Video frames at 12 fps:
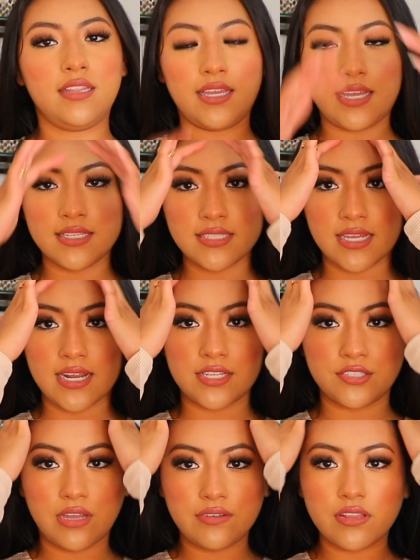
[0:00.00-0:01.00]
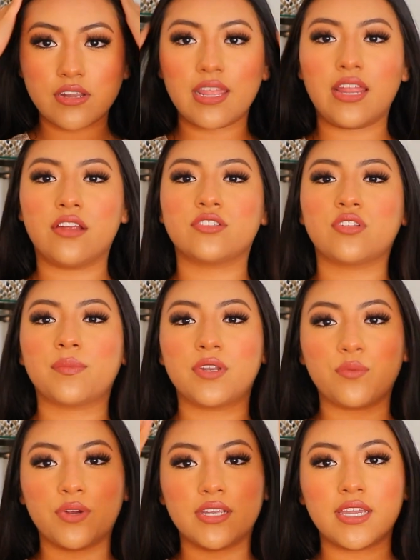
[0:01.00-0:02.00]
like I said, I do have a lot of hair, so I'm going to
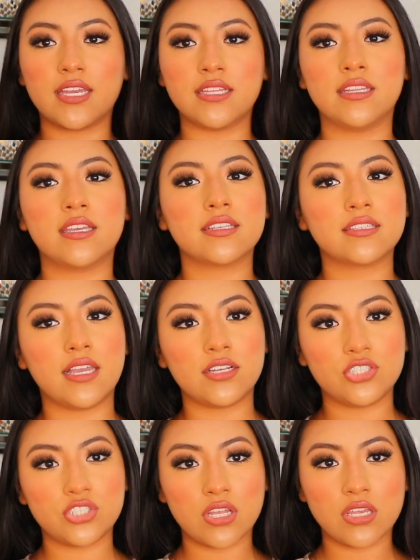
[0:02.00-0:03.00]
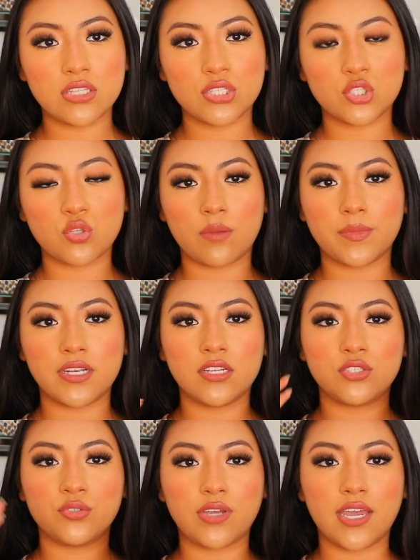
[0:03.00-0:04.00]
work in sections. So I'm going to
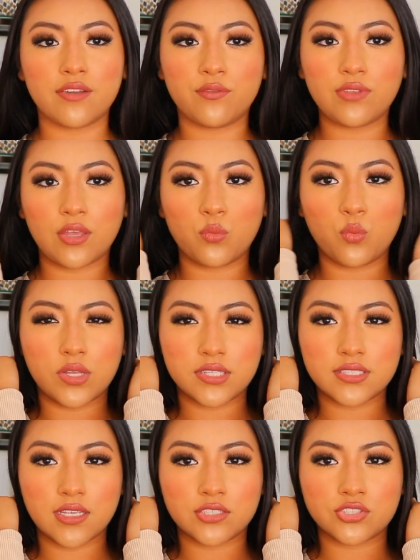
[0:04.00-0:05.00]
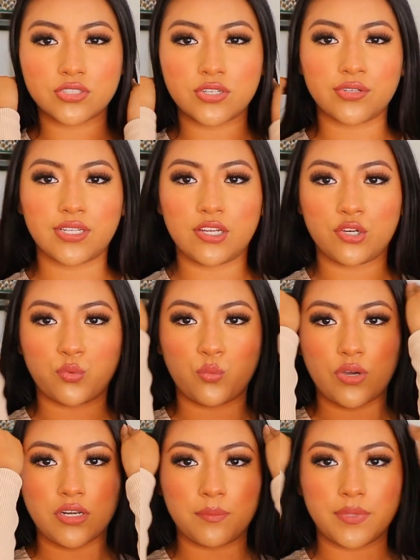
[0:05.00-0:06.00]
do kind of like one section down here,
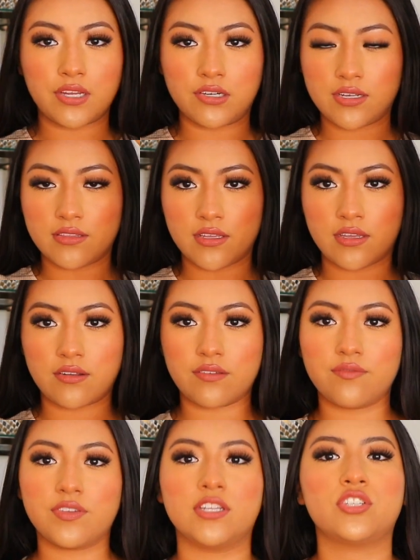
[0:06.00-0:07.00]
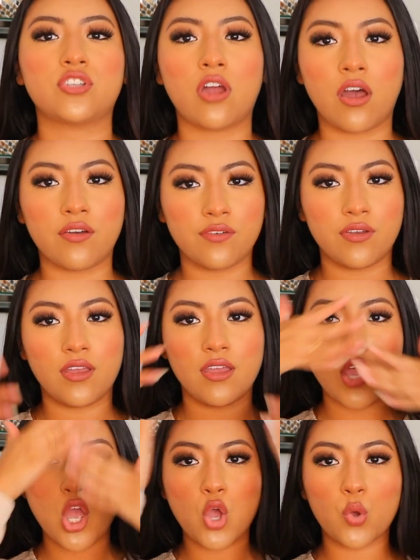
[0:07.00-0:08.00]
one up here, and then finish off
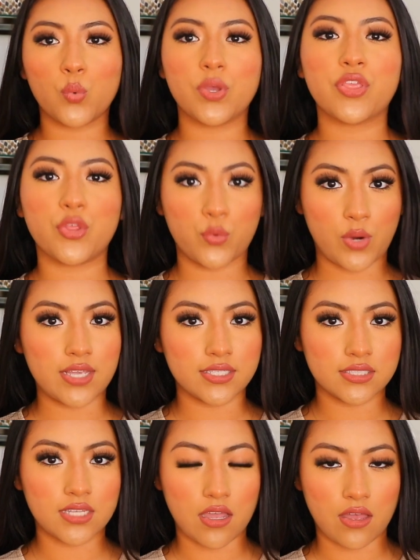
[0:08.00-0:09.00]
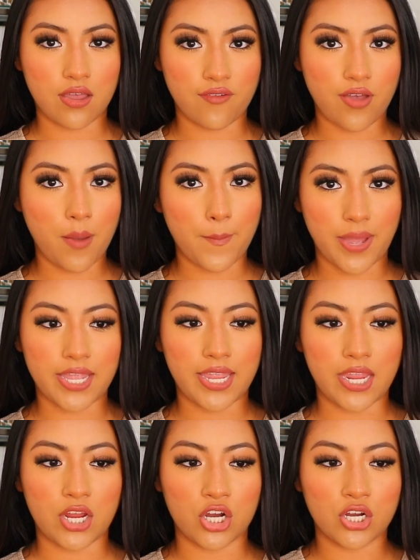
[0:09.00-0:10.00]
with the rest of my
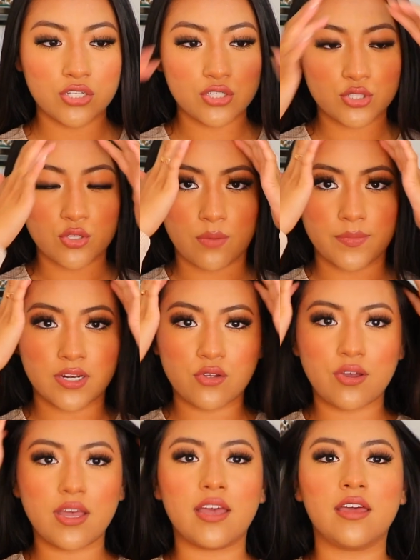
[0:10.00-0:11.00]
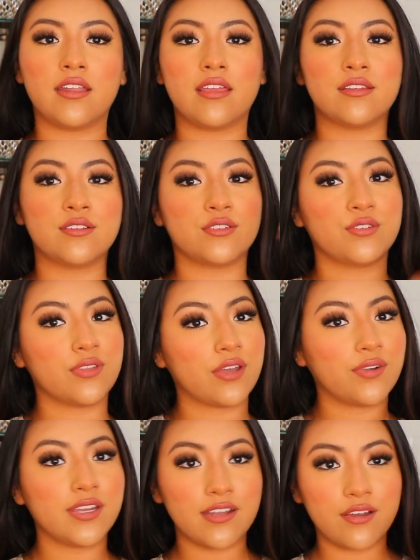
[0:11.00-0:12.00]
hair. So I'm going to go ahead and do that
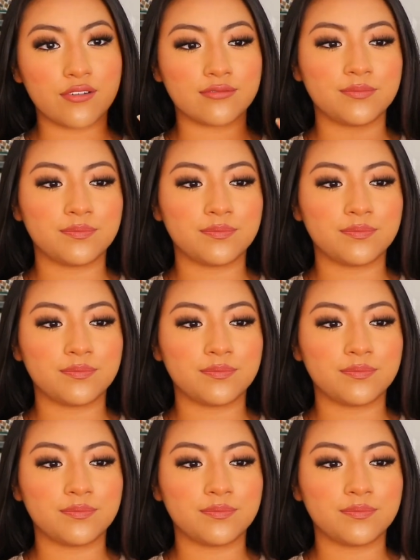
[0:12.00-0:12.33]
right now.